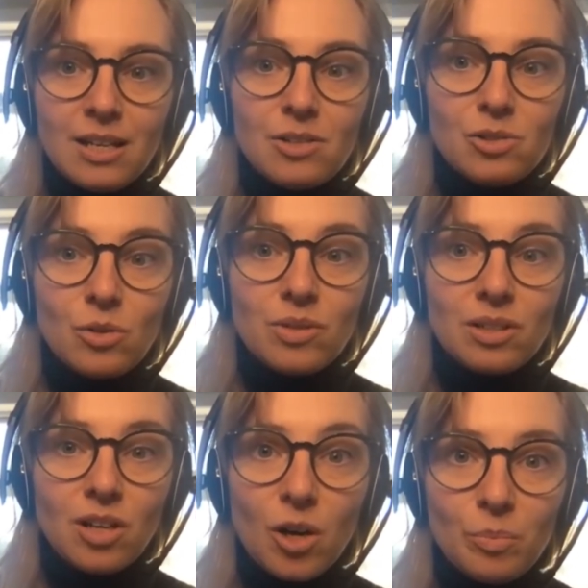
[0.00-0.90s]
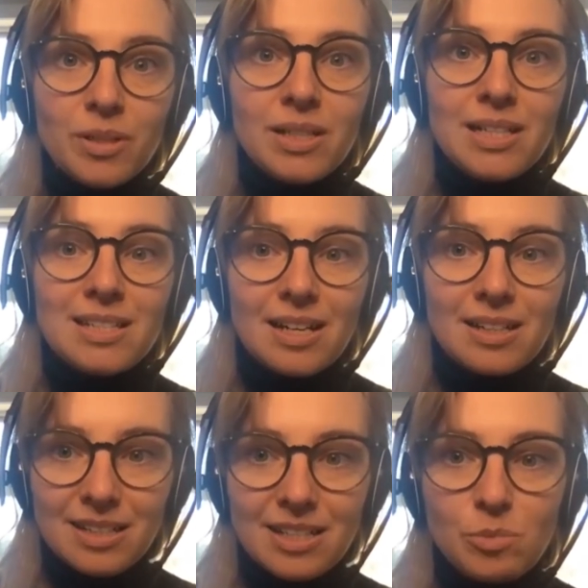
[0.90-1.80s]
So the companies
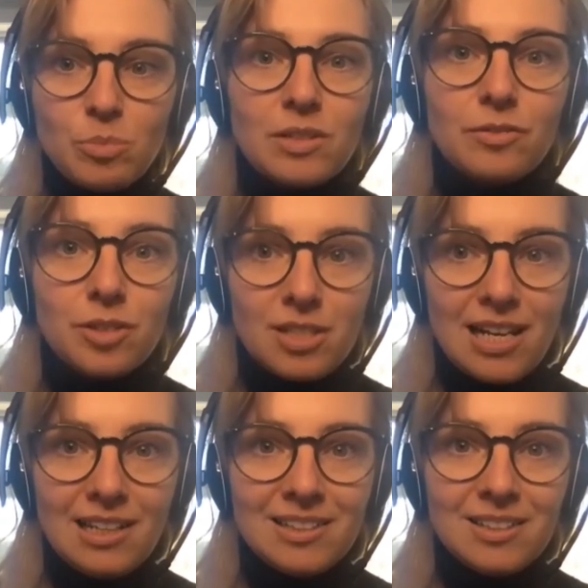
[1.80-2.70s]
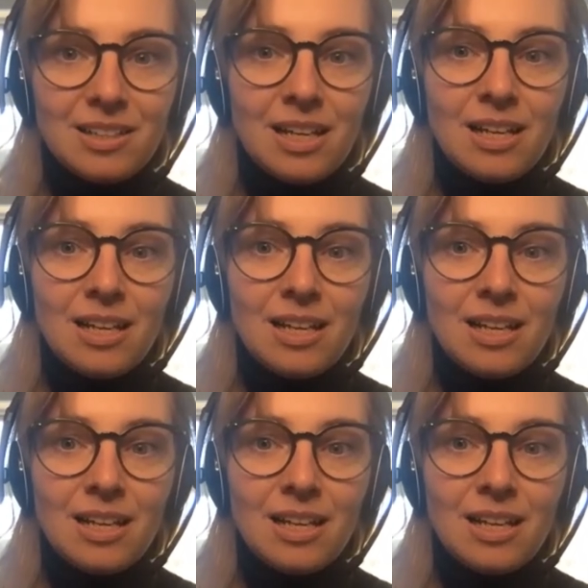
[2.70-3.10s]
are desperate for talent.